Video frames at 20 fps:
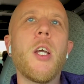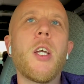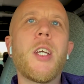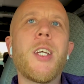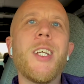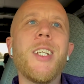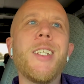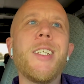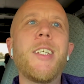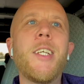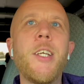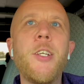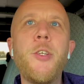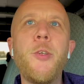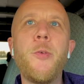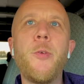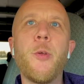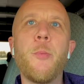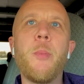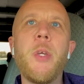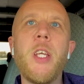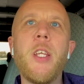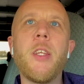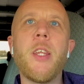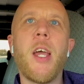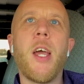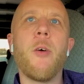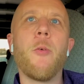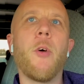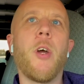continue to be
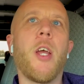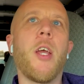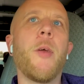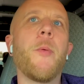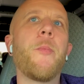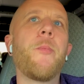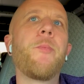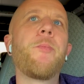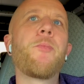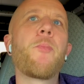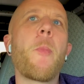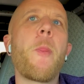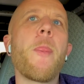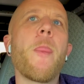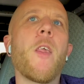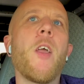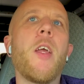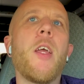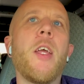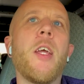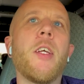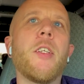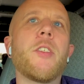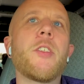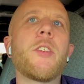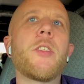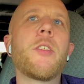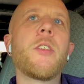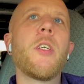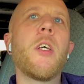that way.
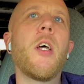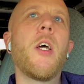It's